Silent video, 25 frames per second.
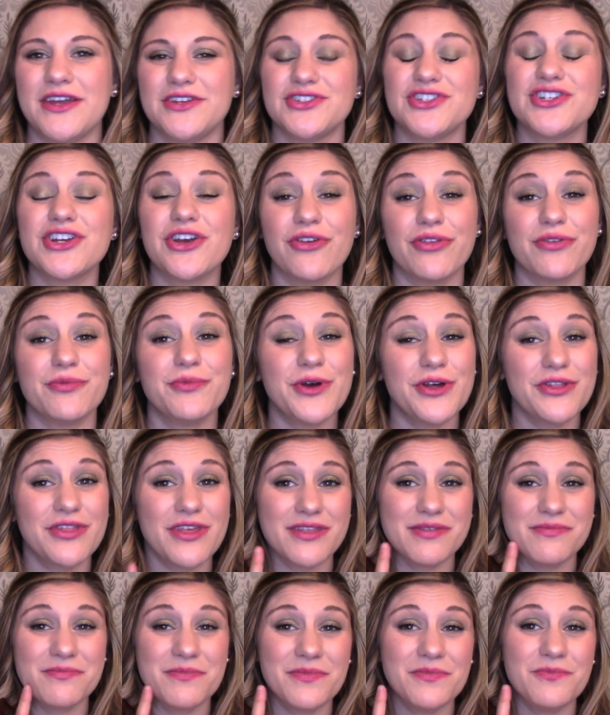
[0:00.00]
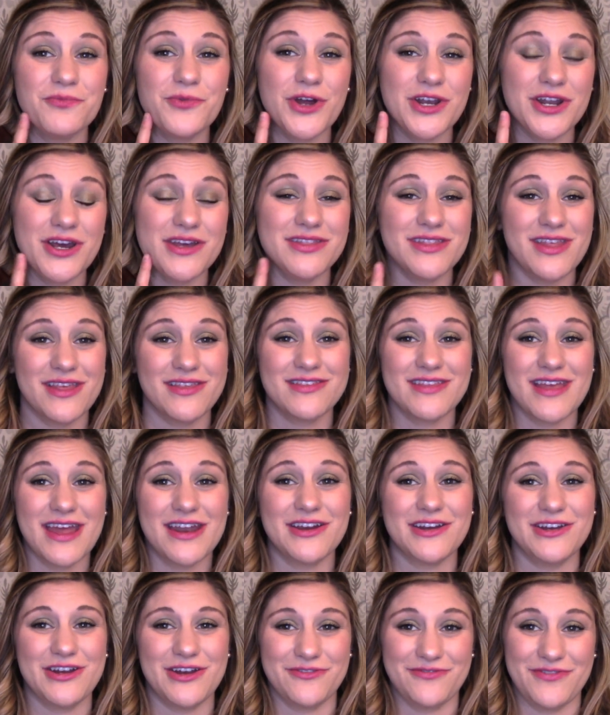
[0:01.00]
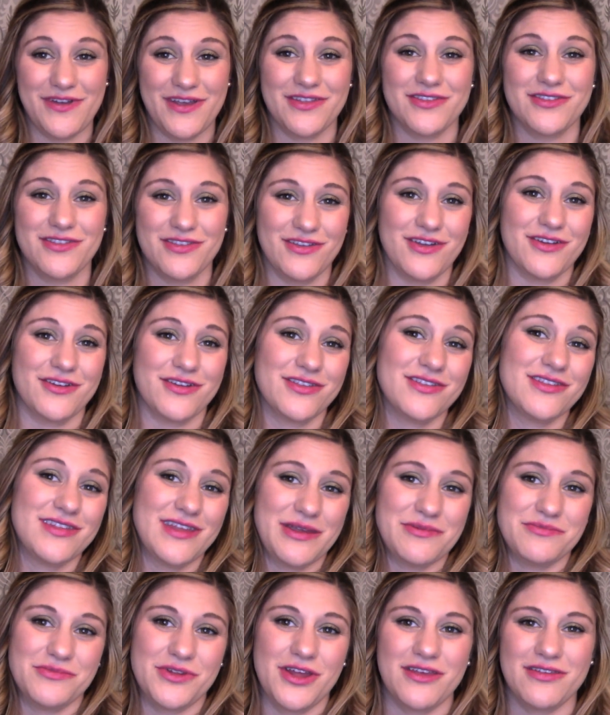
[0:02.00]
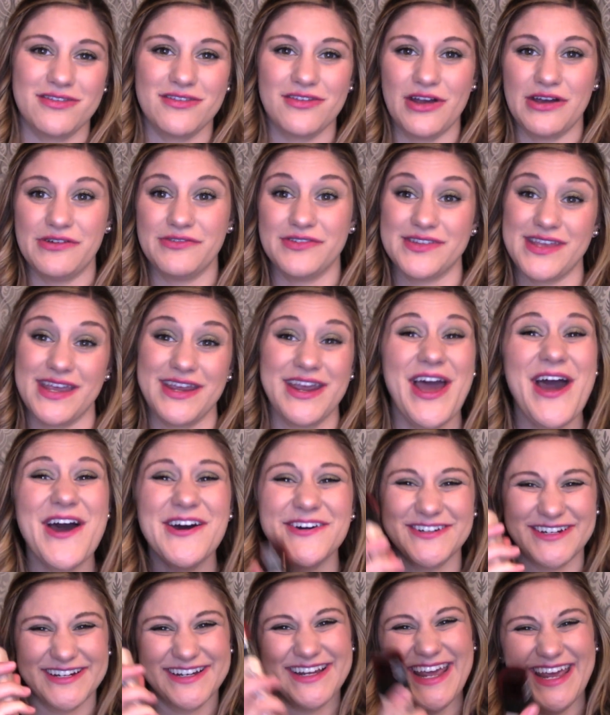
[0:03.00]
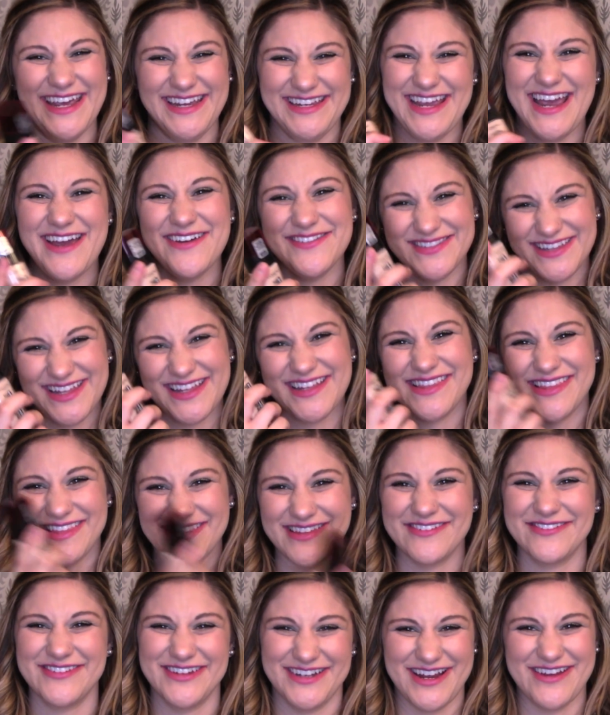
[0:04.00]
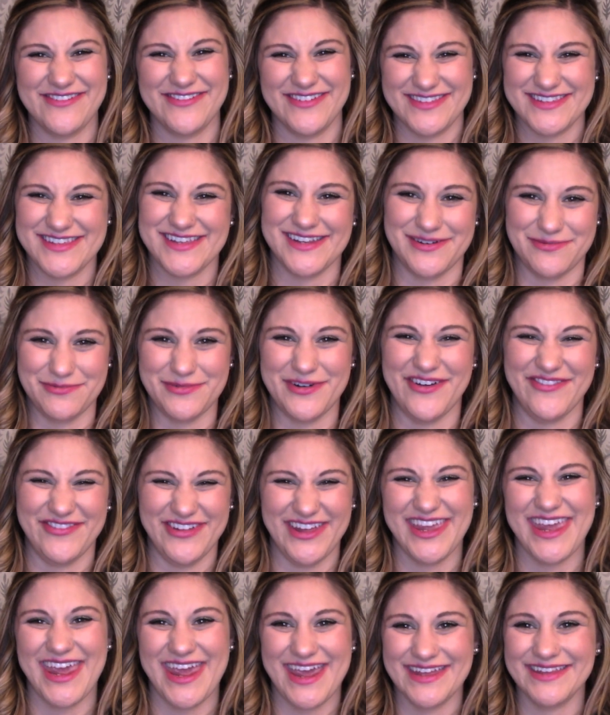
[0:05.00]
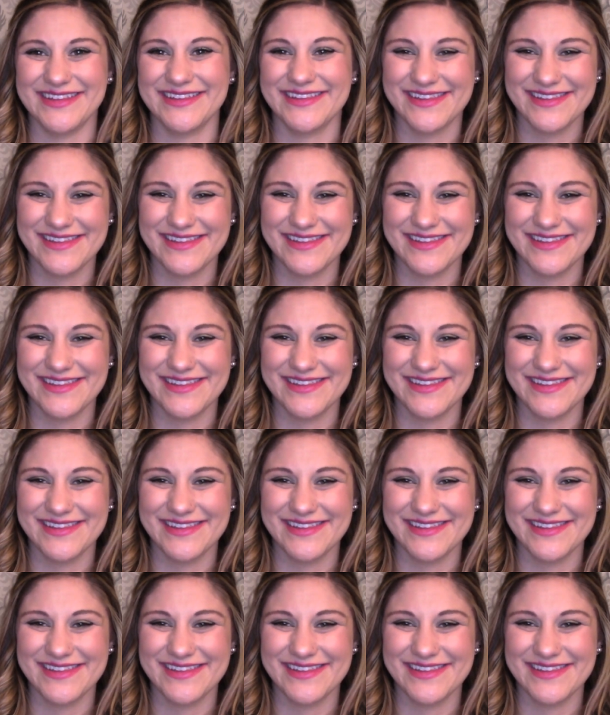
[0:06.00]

And she goes, "Well, the one on this side of your face looks seamless." So I was like, "Oh, okay, yeah, that's the one I was gonna probably get."